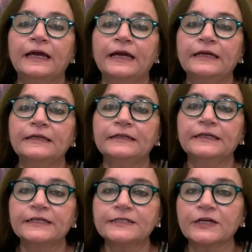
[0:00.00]

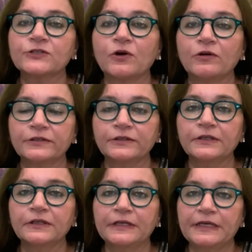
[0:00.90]
and it is
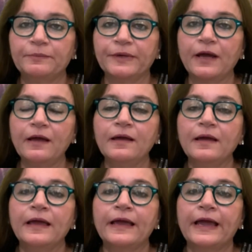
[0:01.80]
exalted in Libra,
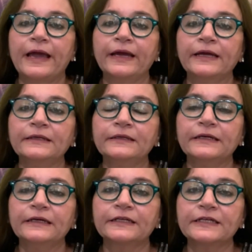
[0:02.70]

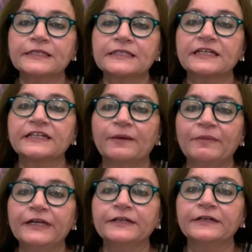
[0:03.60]
and it is
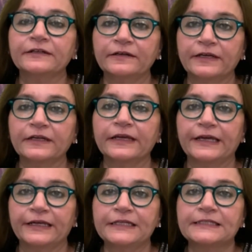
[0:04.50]
debilitated in
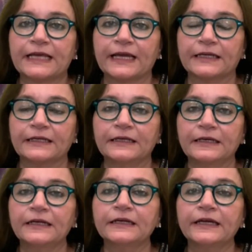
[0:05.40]
Aries sign.
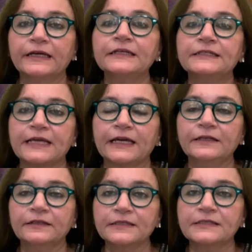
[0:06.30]
In Aries
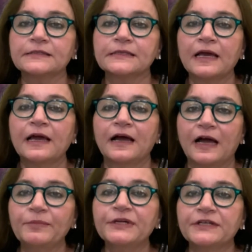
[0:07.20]
sign, it is
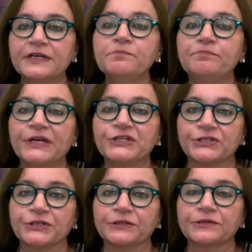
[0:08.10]
a bit
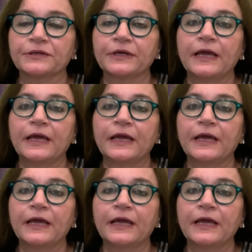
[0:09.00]
impatient.